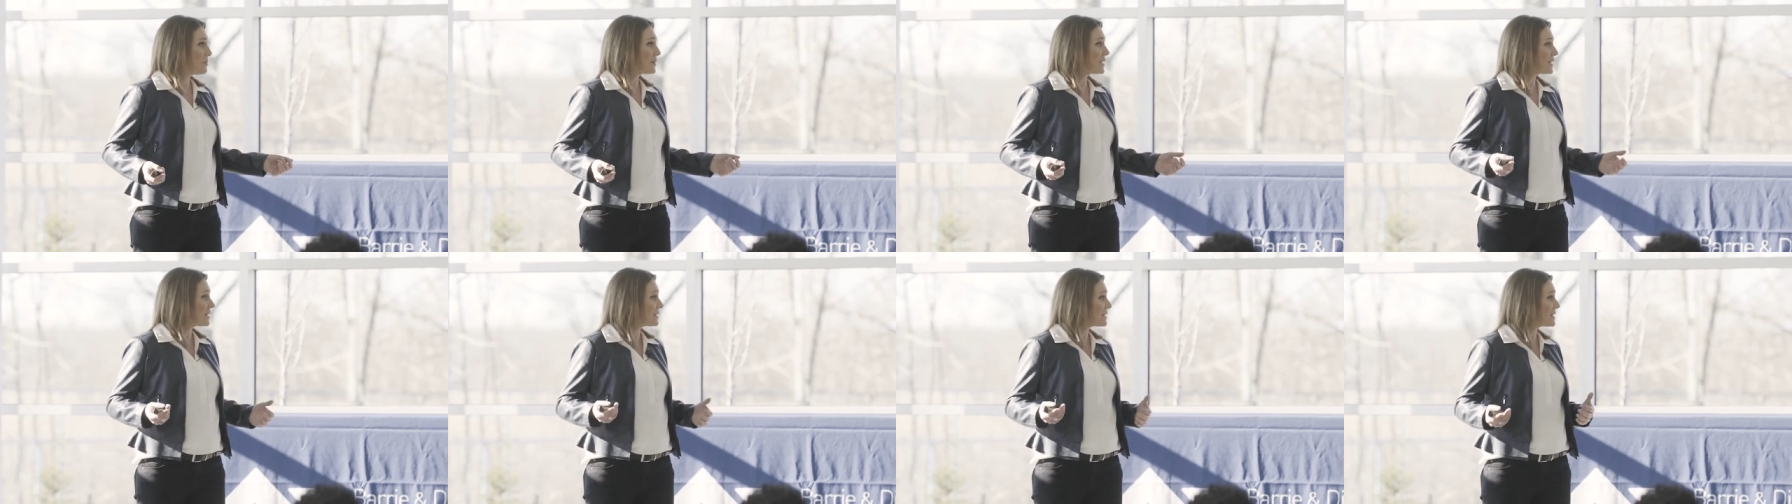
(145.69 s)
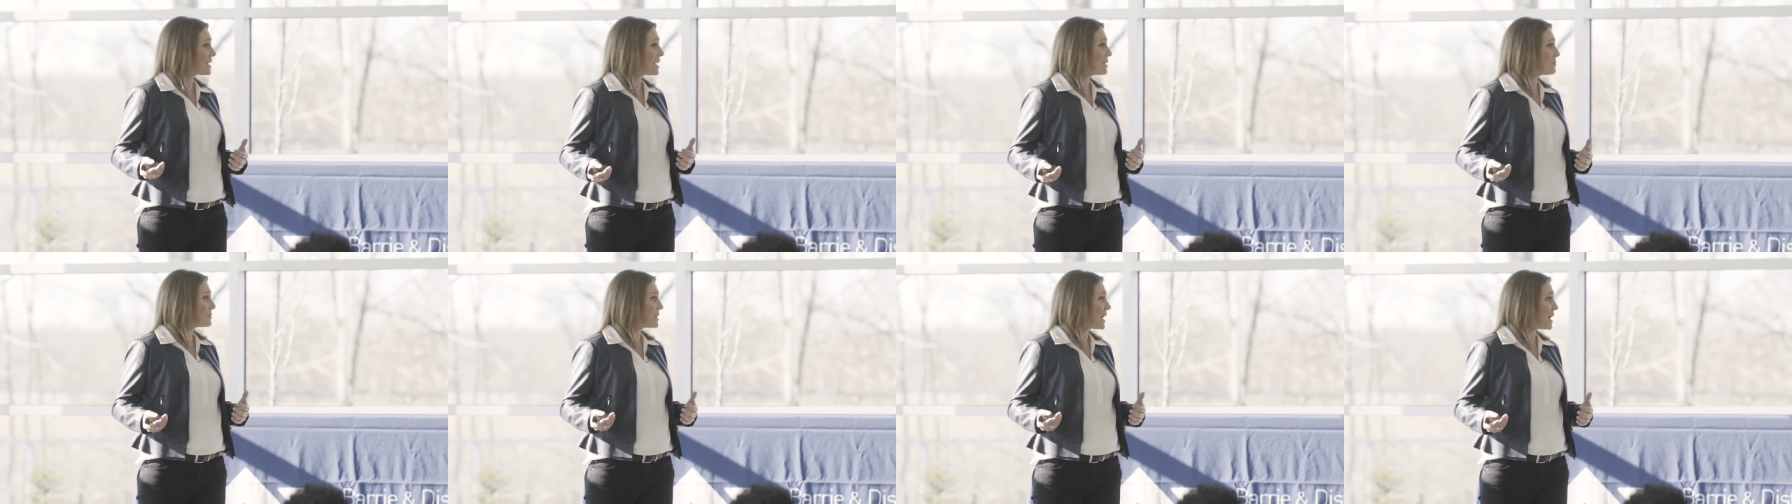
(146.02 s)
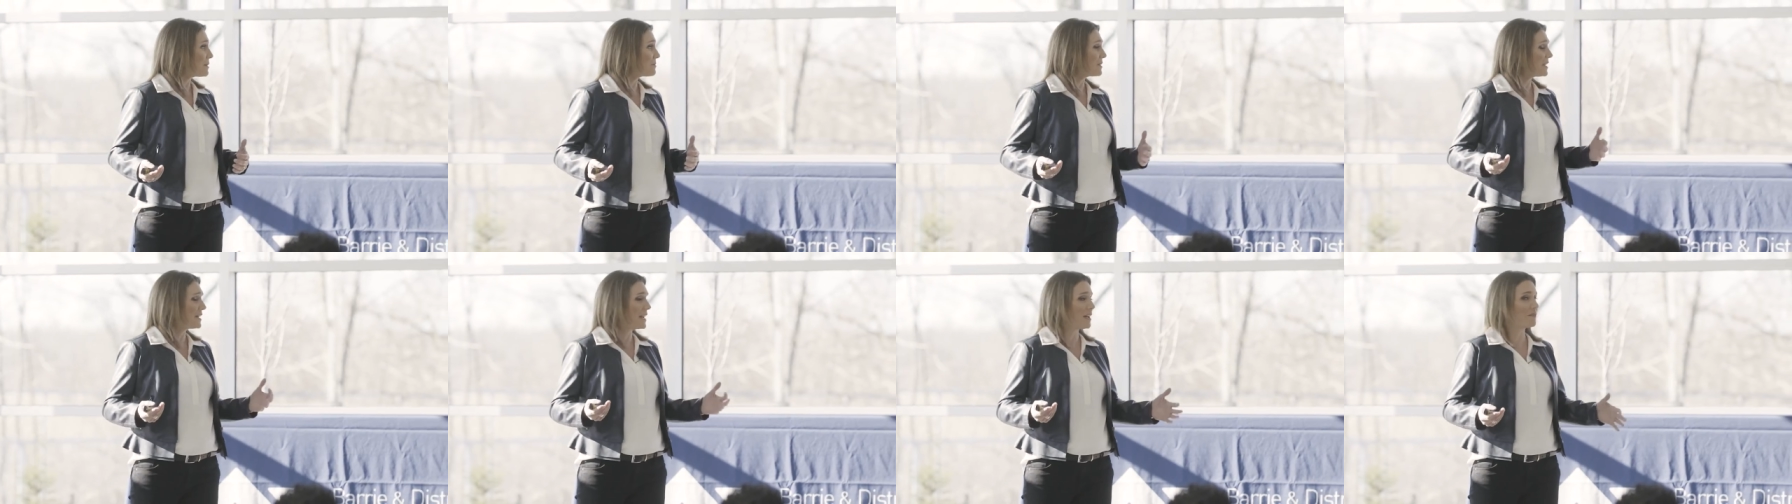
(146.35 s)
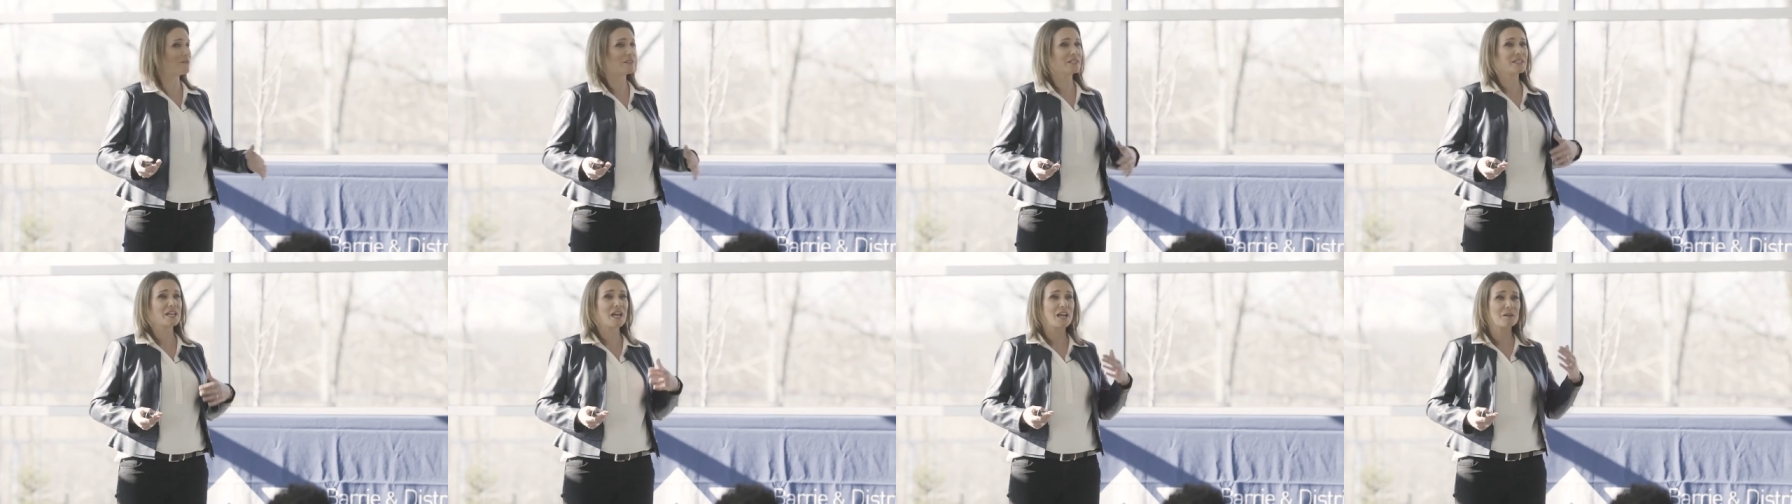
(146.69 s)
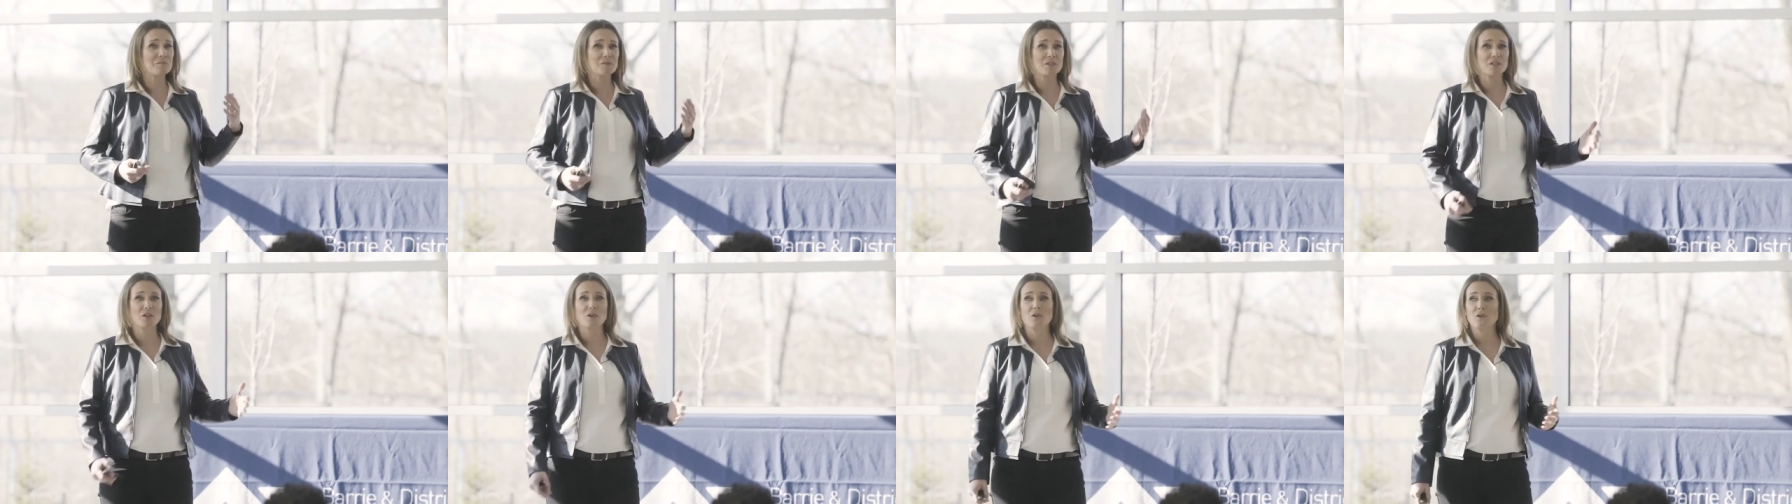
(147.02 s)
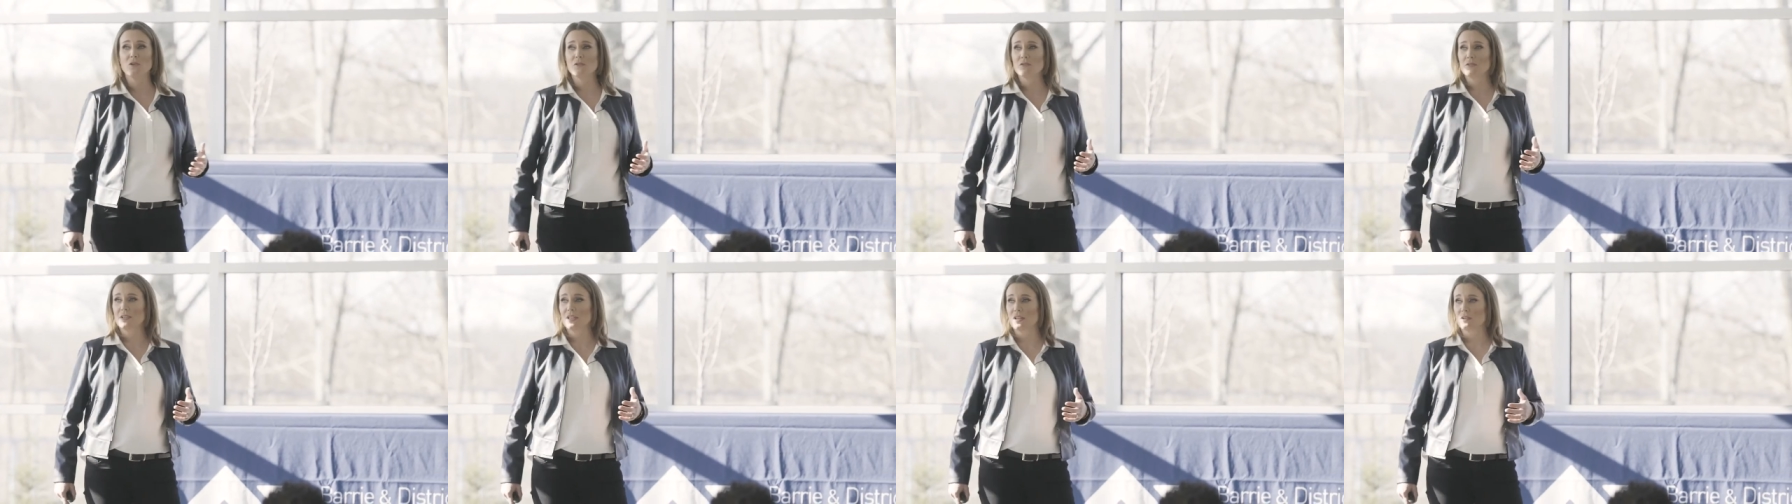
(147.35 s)
But at the same time, he didn't have the time to
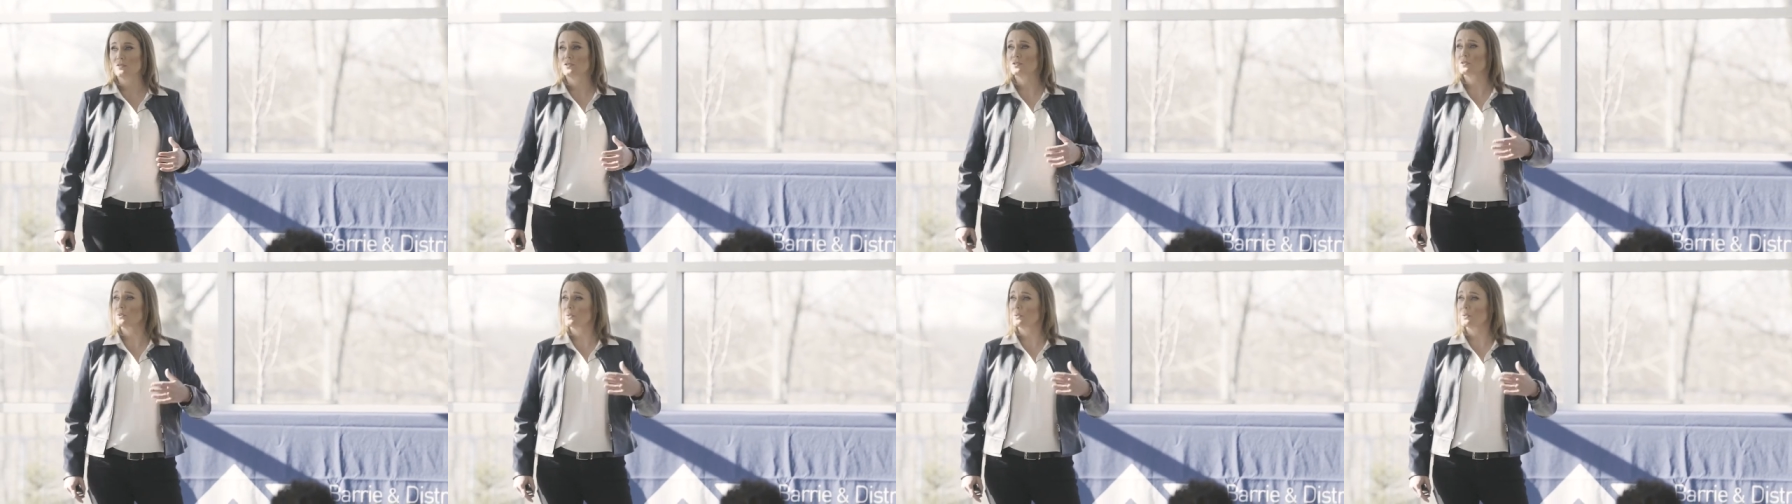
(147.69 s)
go, you know,